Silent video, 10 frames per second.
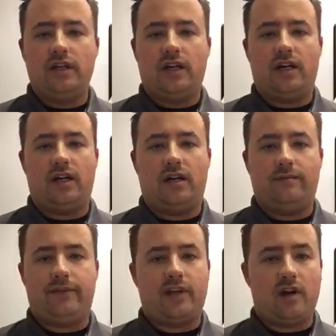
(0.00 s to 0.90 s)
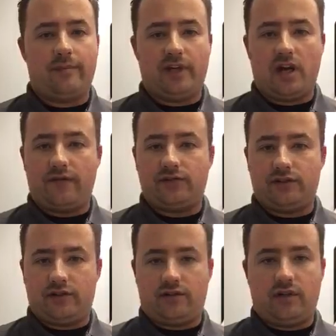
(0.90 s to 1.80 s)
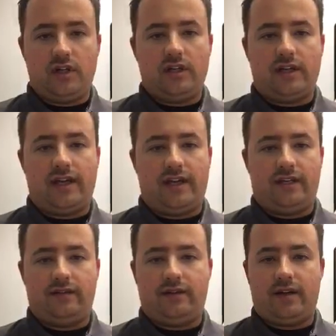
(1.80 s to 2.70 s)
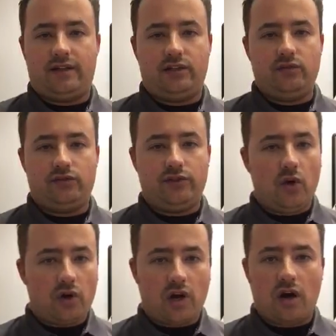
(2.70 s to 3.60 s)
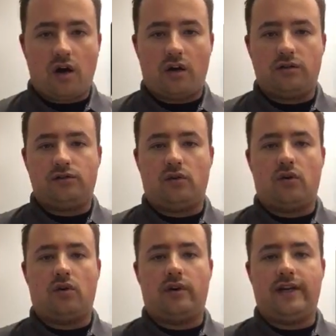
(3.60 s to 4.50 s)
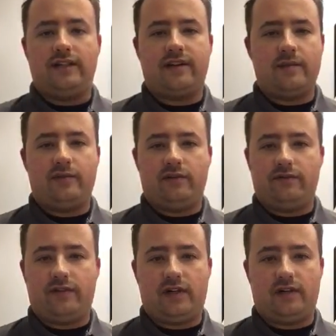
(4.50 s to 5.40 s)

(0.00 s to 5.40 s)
the company officer can use note cards or any type of